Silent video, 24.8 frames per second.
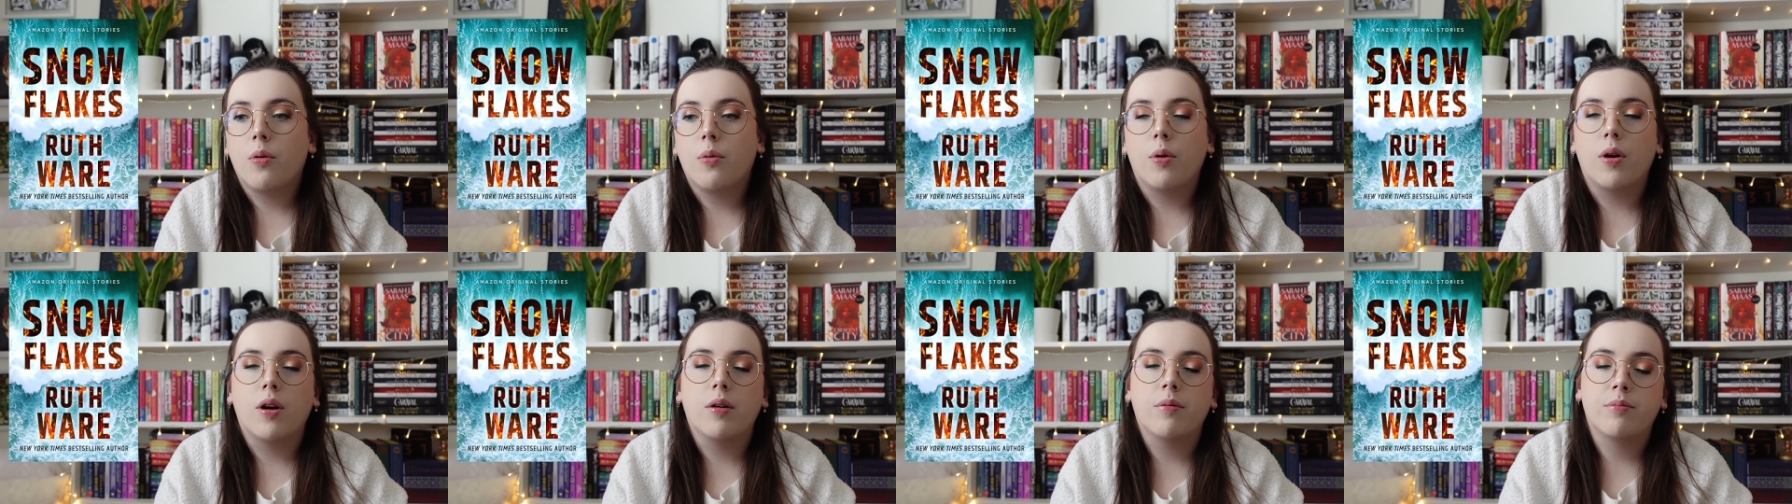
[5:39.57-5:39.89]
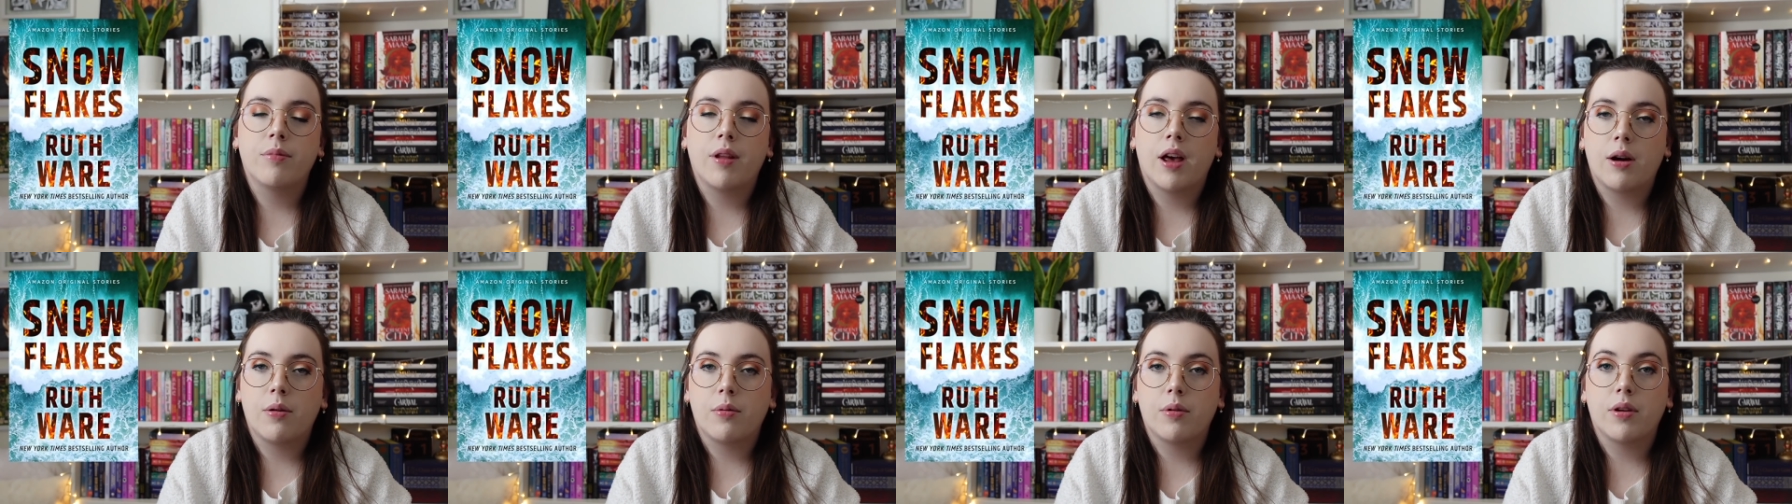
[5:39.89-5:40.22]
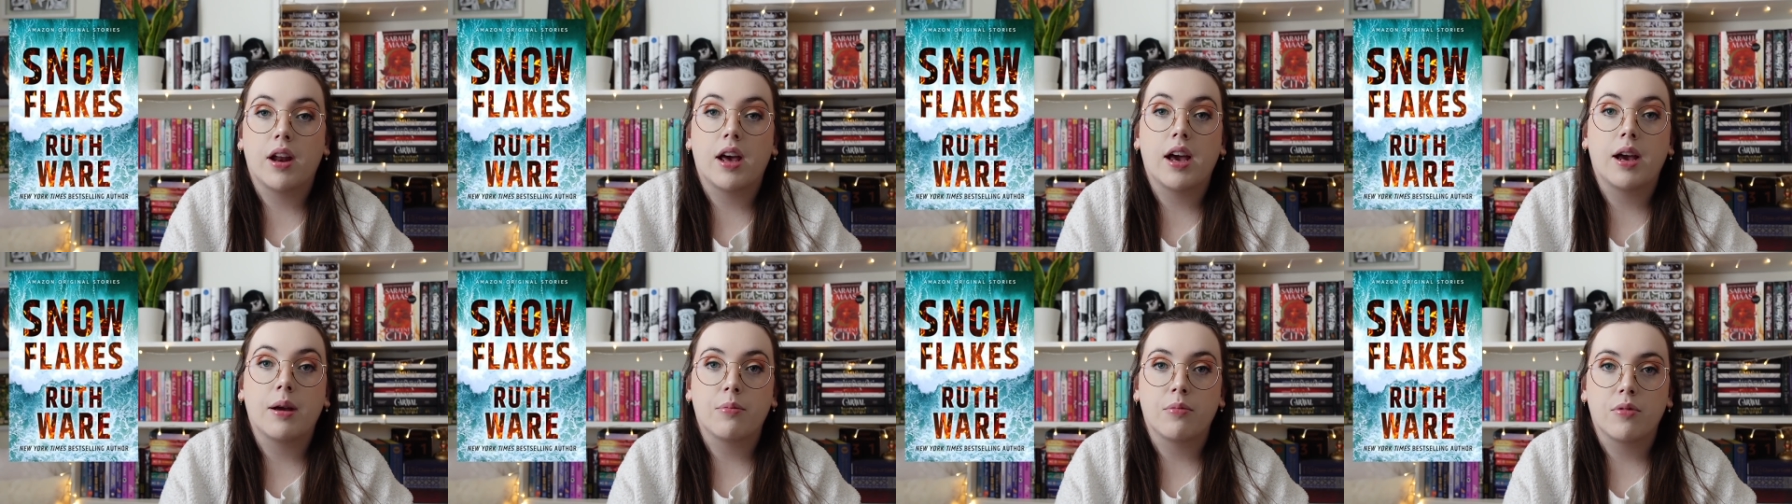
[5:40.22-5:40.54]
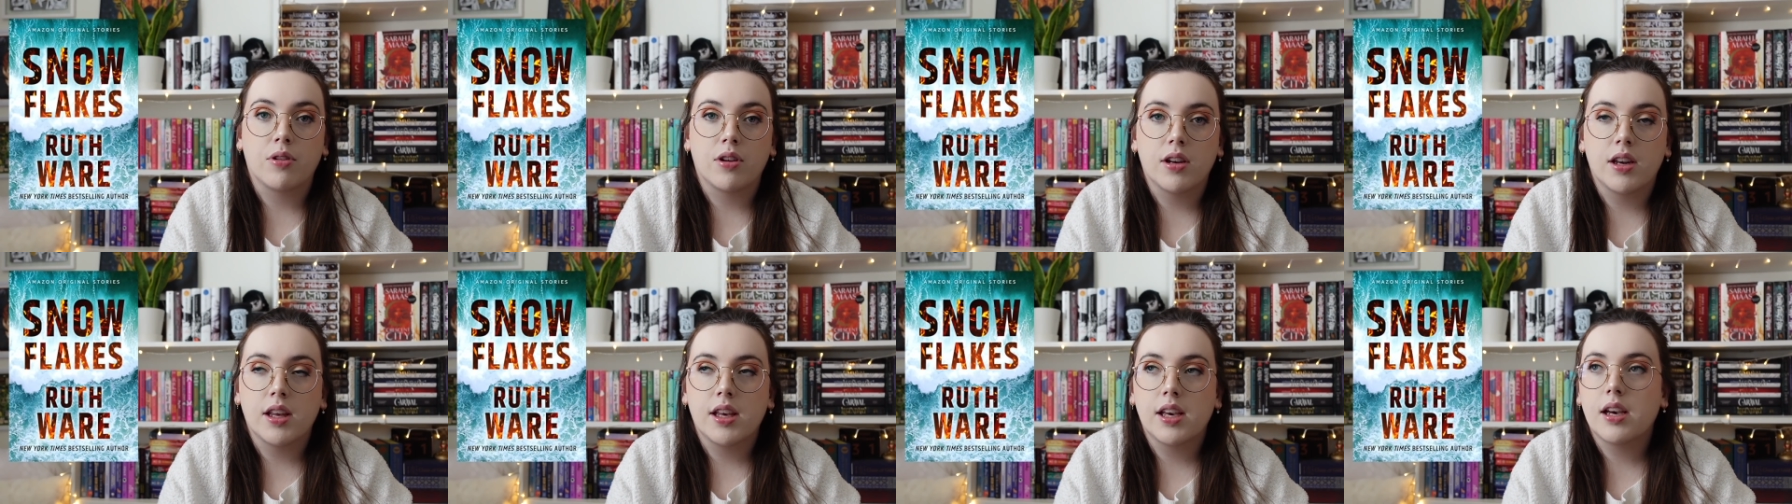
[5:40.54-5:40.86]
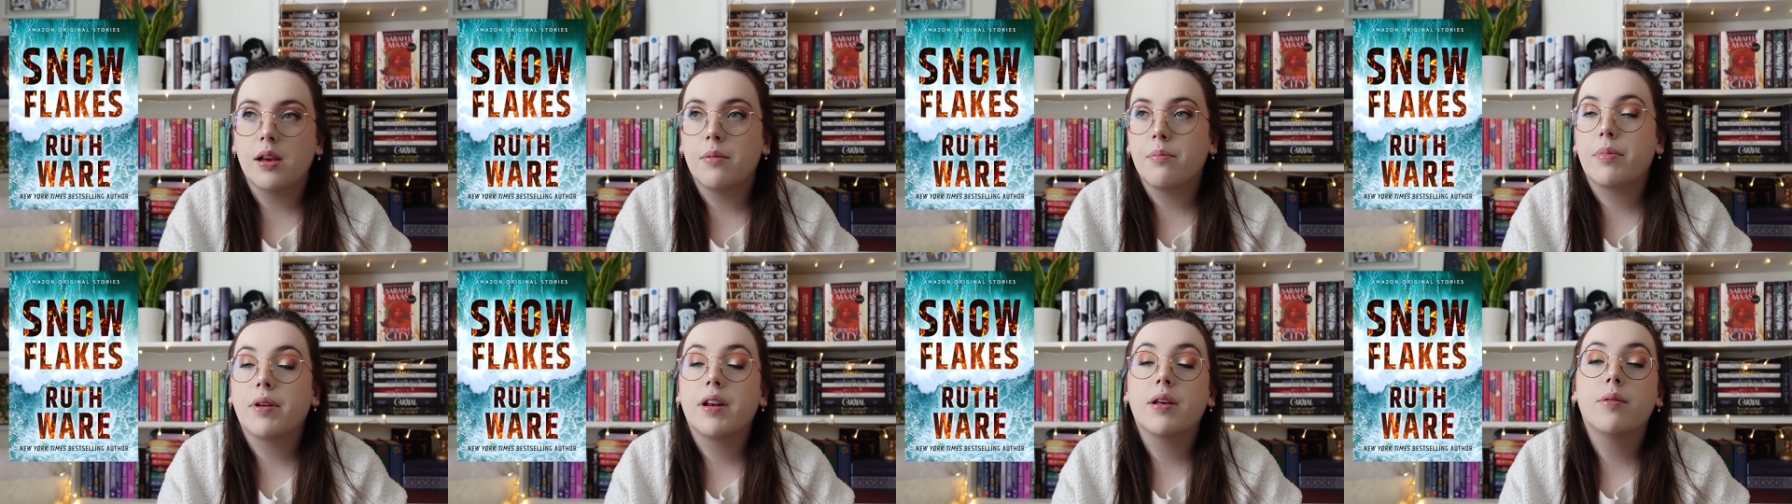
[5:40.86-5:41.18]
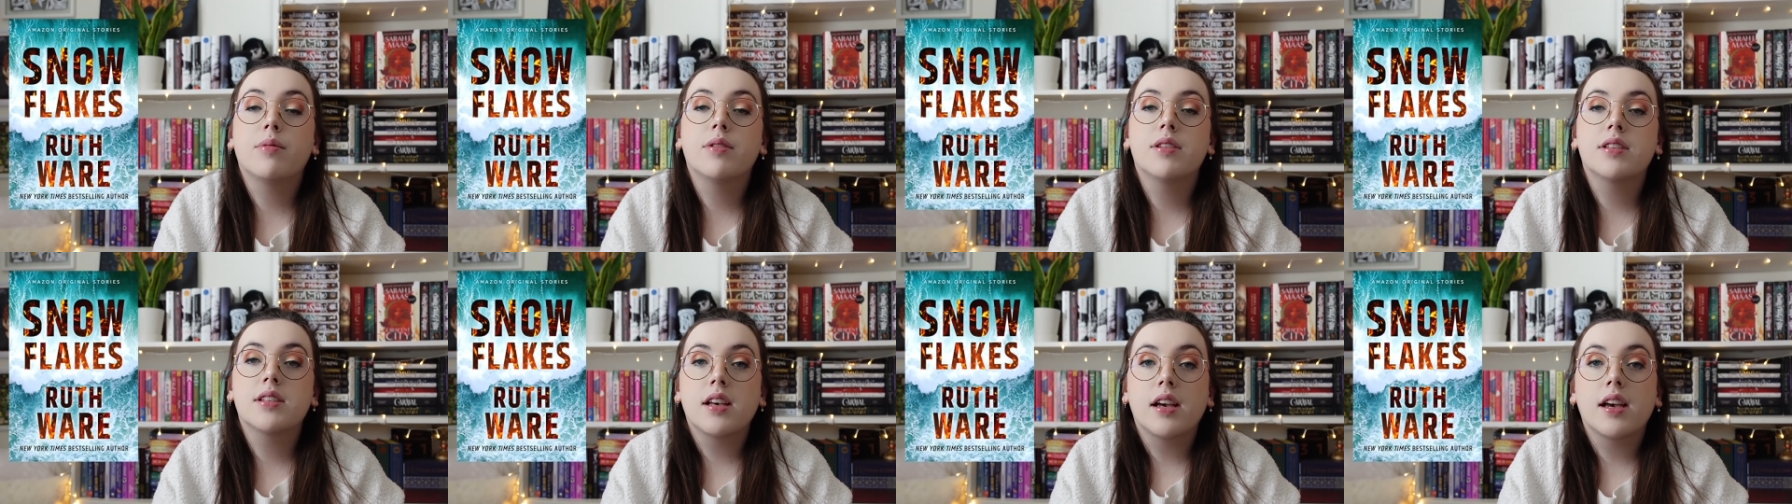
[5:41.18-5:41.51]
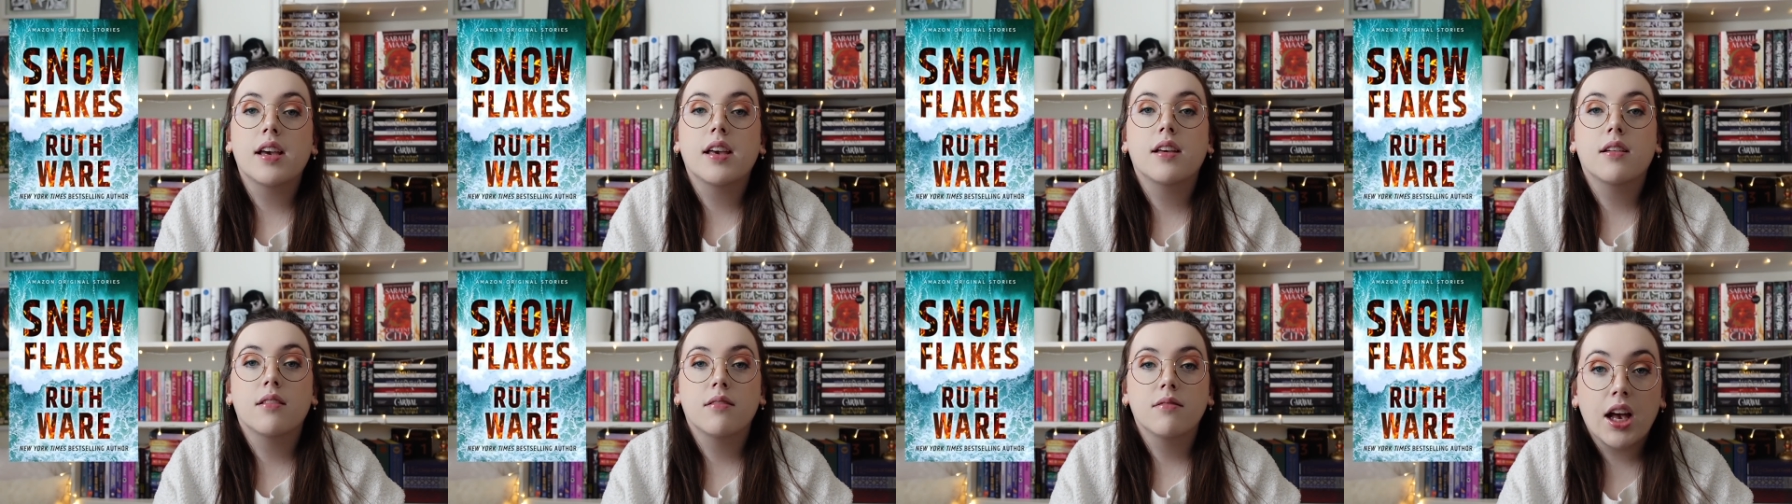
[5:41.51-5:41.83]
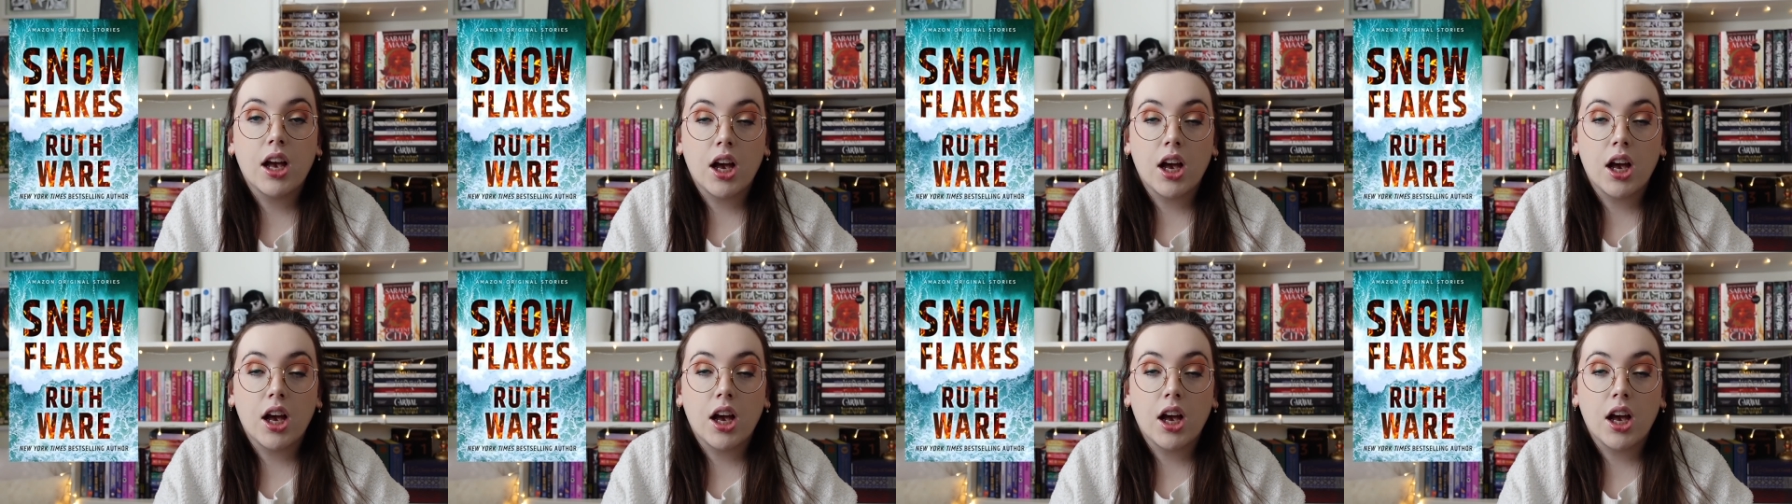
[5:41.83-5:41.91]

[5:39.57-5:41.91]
Well, not when I'm reading it, but it was like